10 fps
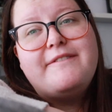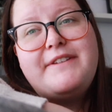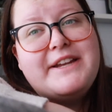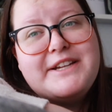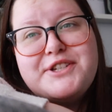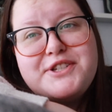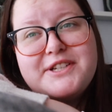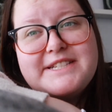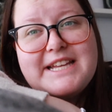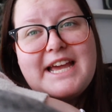Finish
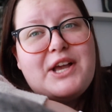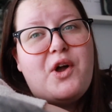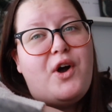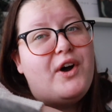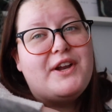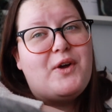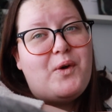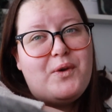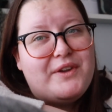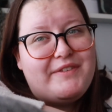just like on a
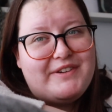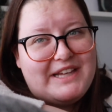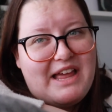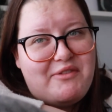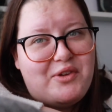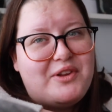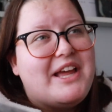whole different level.